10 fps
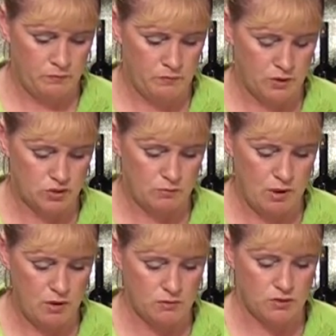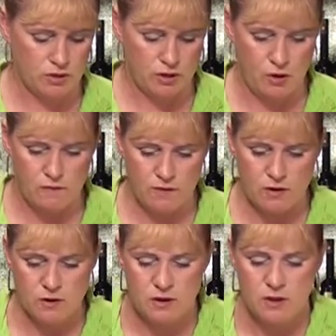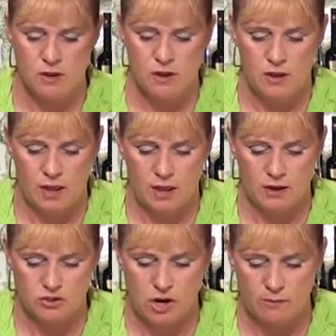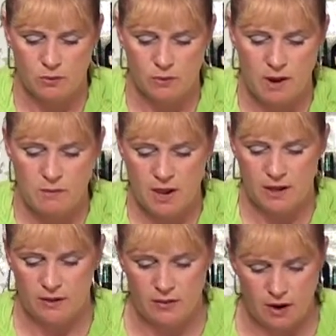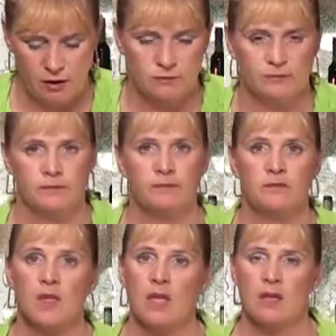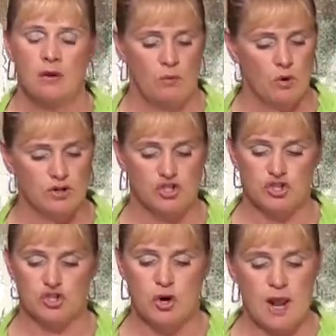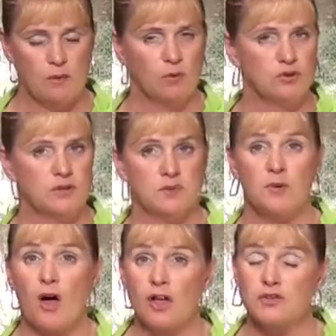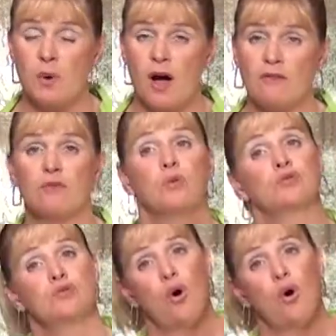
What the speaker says: pinch them all, turn it over, and drop it right back in there. Works just great. We'll do this with all 12. We'll do the